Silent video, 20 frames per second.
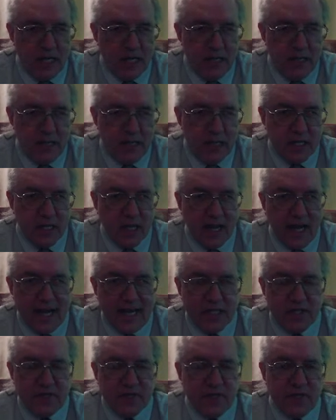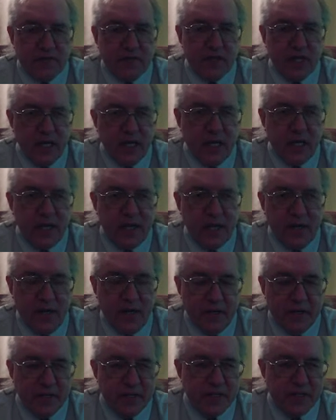In the last 50
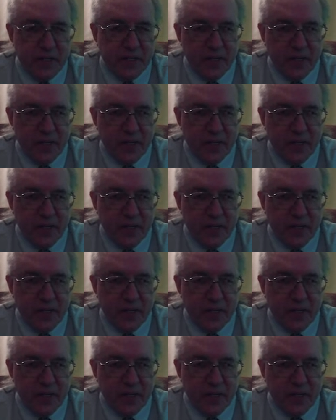years,